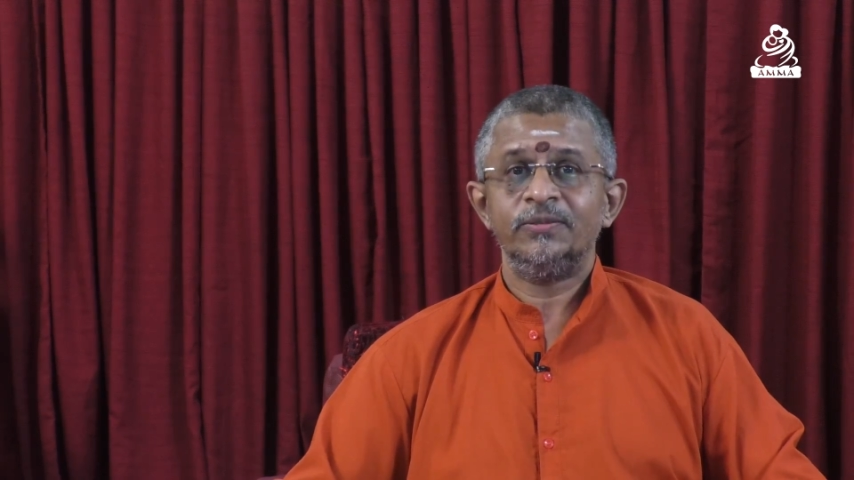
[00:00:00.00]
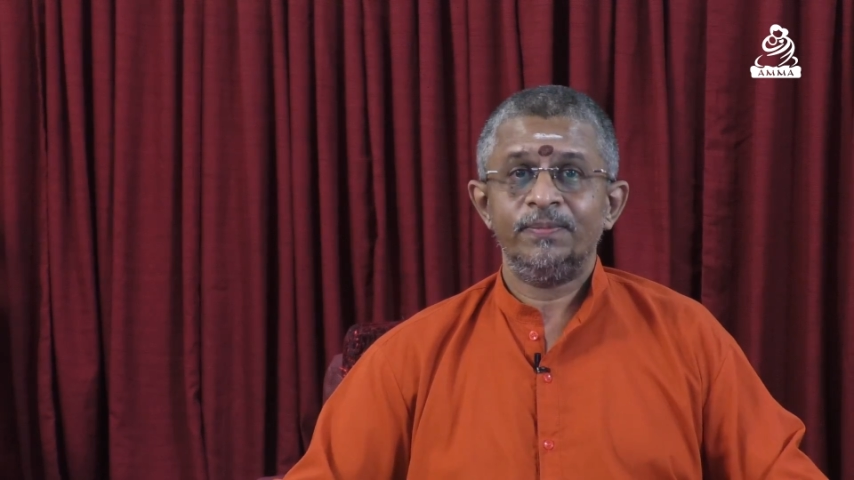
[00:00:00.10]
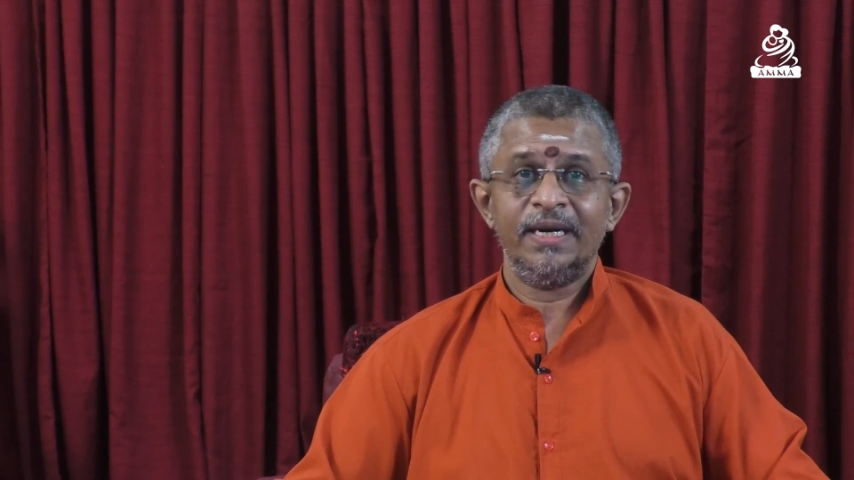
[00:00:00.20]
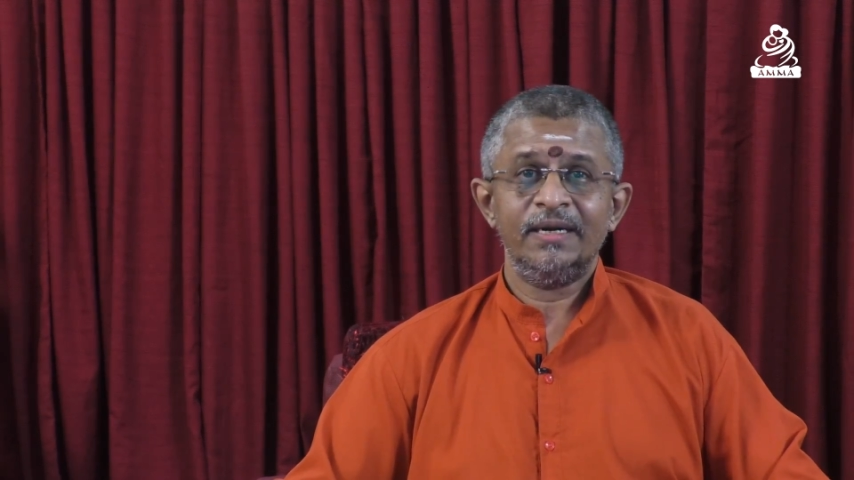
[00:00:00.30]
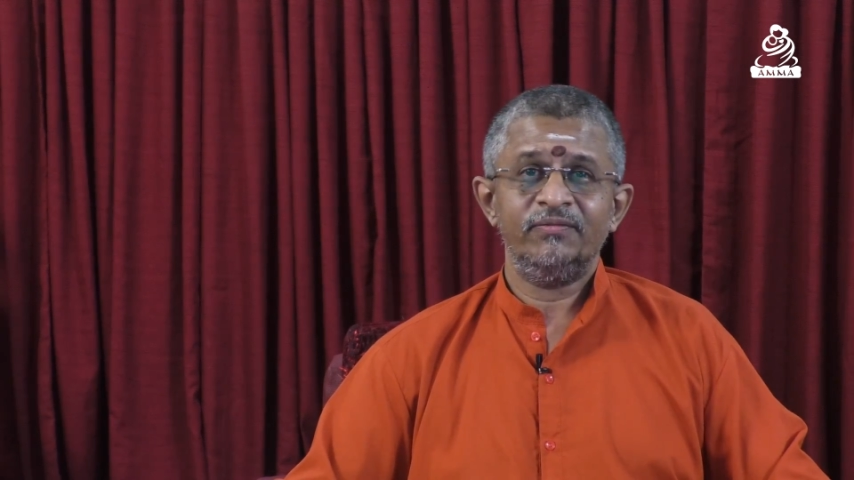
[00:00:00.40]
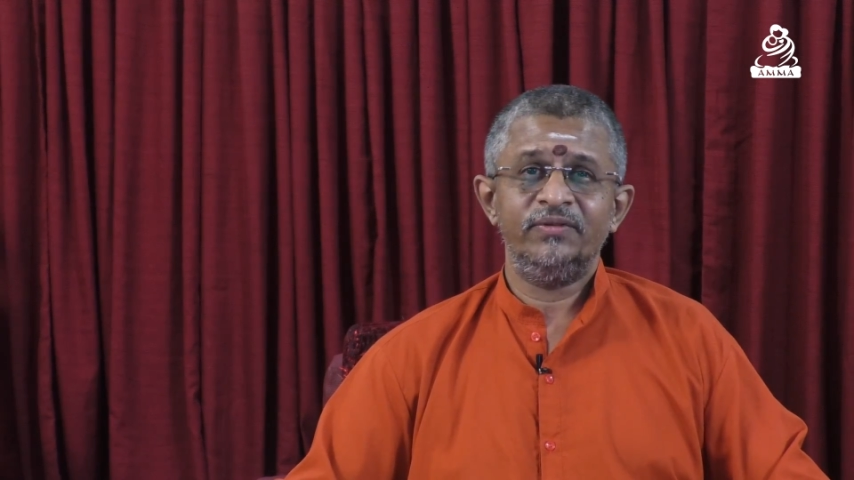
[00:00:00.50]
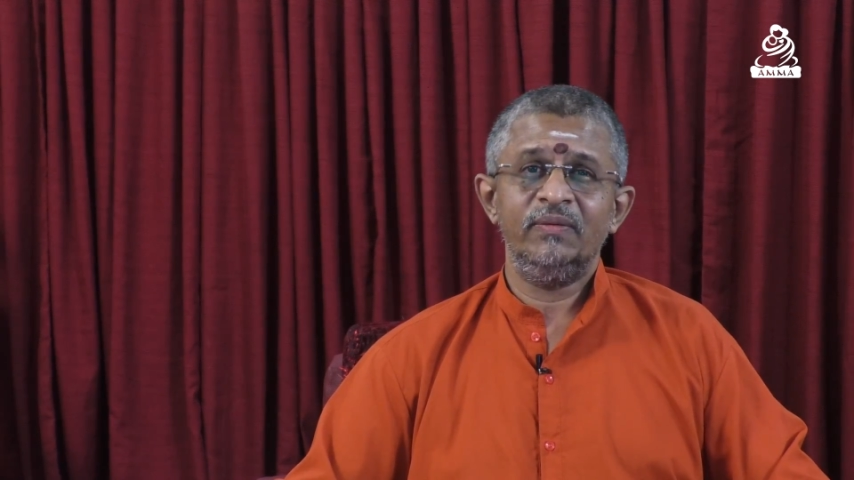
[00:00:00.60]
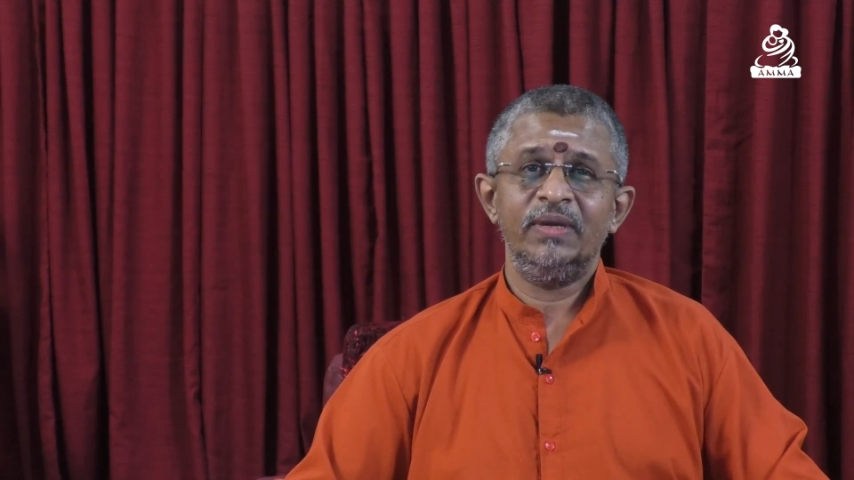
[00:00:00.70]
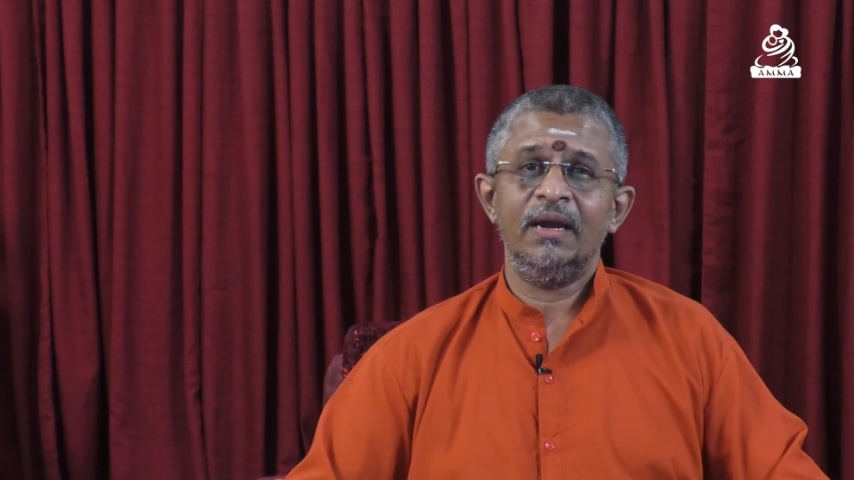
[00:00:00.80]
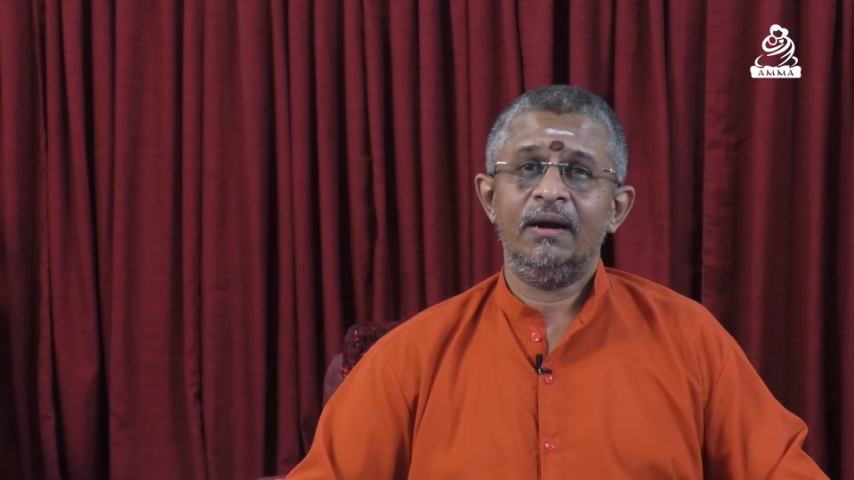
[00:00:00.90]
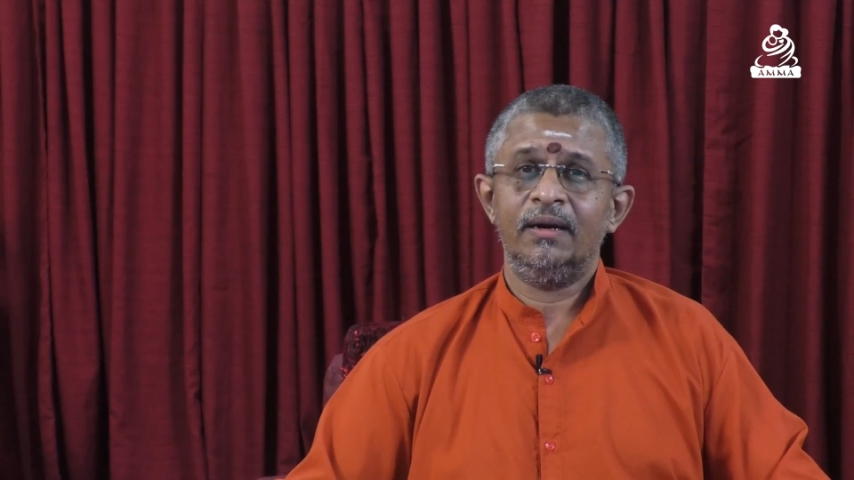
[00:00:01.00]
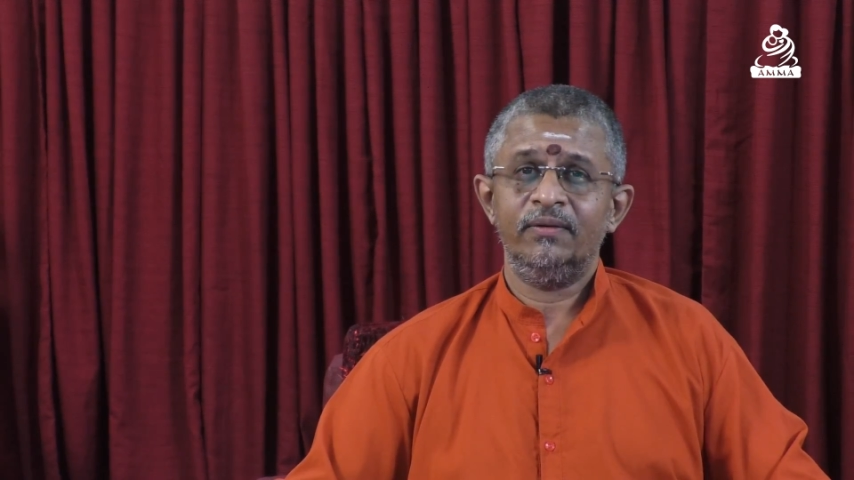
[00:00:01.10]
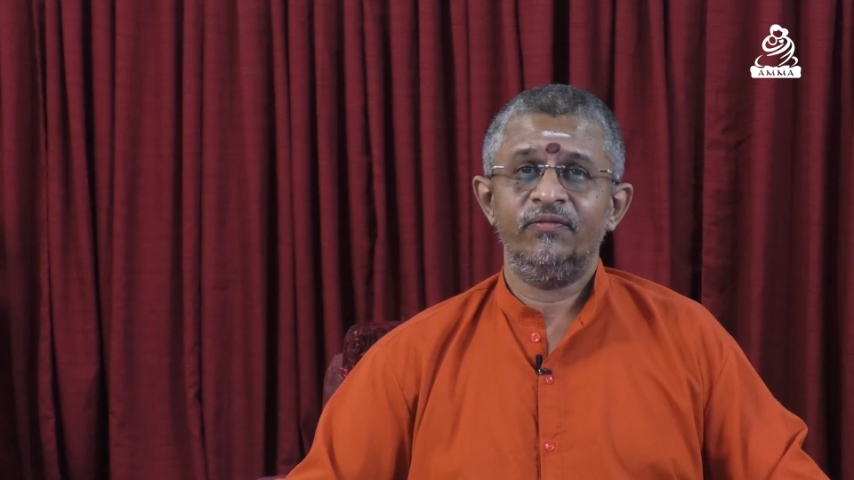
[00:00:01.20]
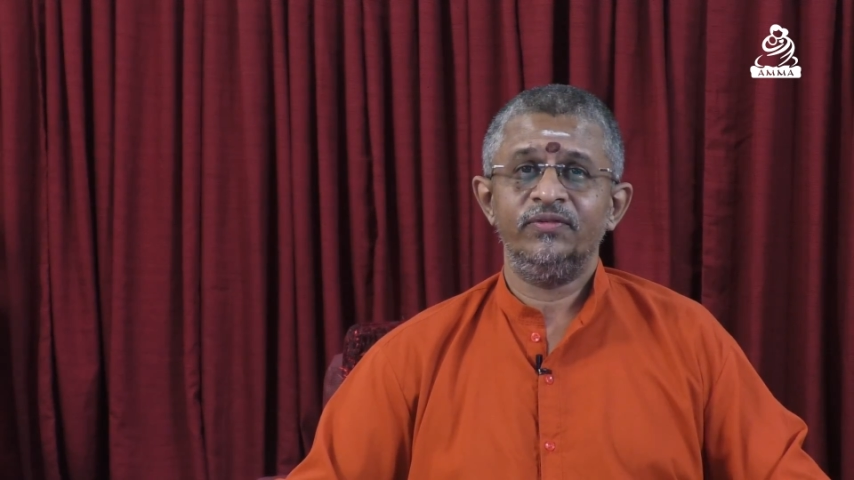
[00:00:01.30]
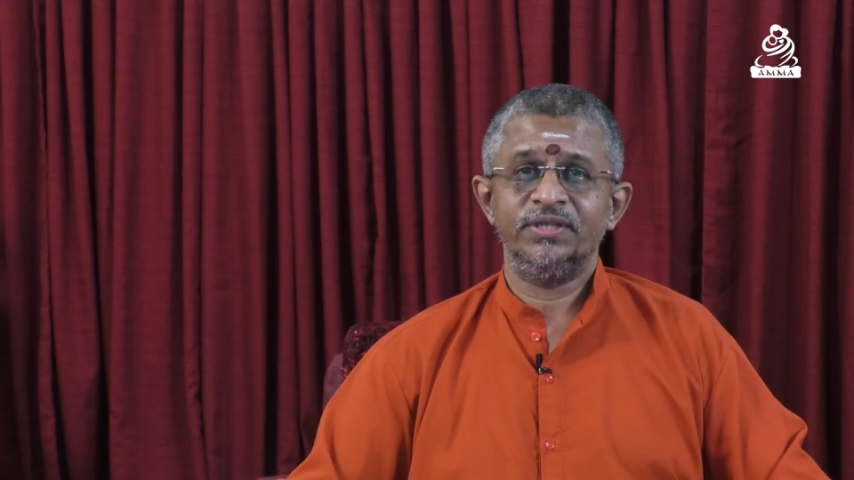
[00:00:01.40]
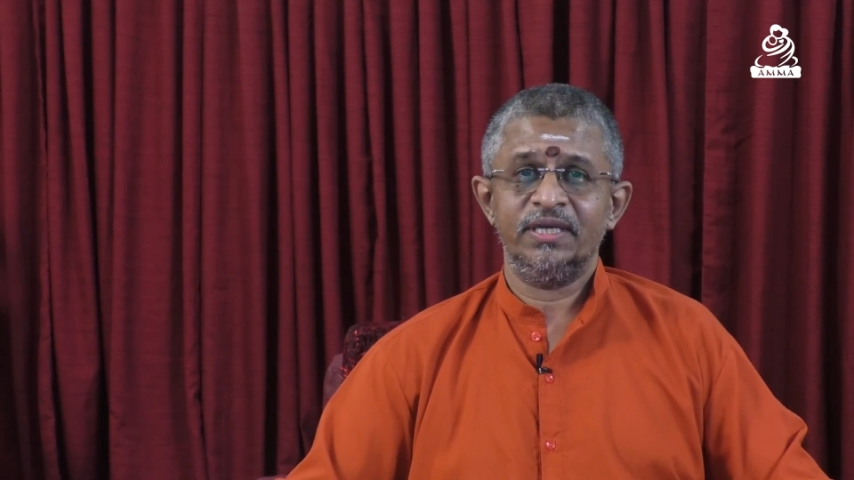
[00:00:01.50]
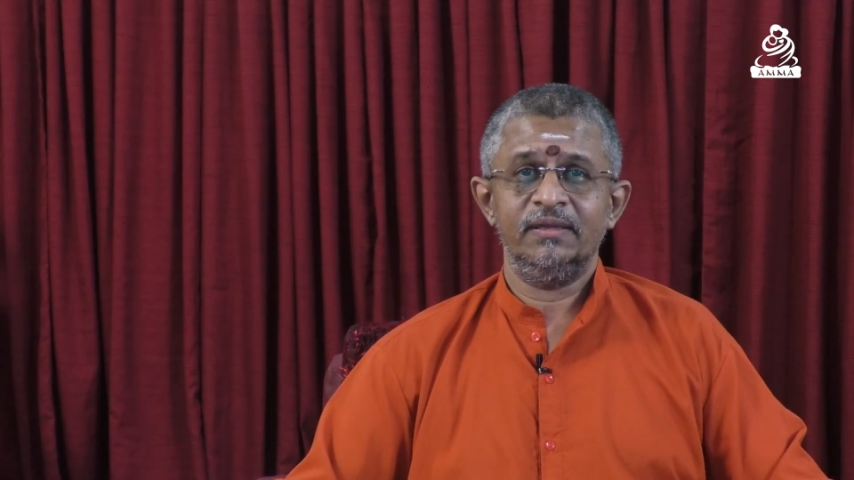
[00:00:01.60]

So in spite of giving hard